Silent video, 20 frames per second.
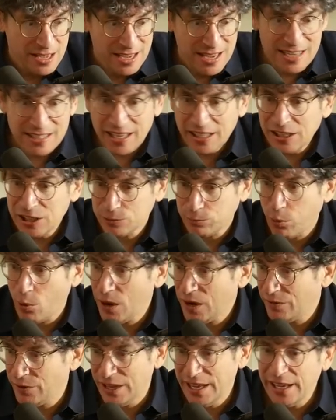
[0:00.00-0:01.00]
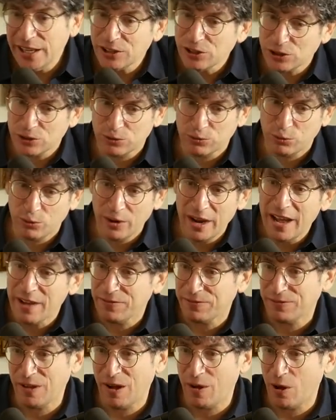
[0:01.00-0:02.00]
he's got this point of view. He could just
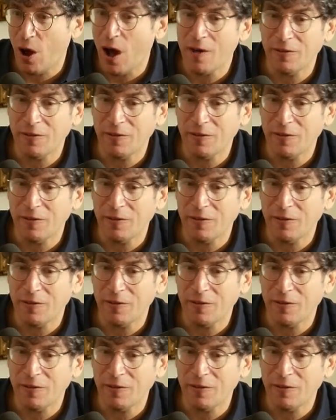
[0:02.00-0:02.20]
riff yeah.